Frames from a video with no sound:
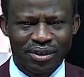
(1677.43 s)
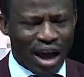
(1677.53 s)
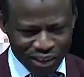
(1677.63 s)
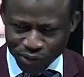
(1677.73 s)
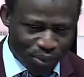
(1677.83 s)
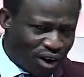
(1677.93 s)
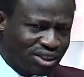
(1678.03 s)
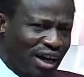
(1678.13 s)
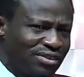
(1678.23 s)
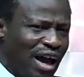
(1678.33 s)
As much
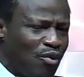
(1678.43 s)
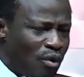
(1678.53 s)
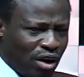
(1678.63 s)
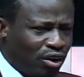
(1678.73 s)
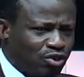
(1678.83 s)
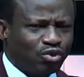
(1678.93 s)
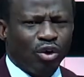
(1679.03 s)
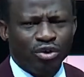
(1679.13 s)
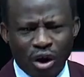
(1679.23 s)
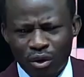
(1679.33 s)
as I want us to
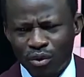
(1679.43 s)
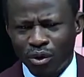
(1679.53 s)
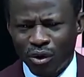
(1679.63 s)
know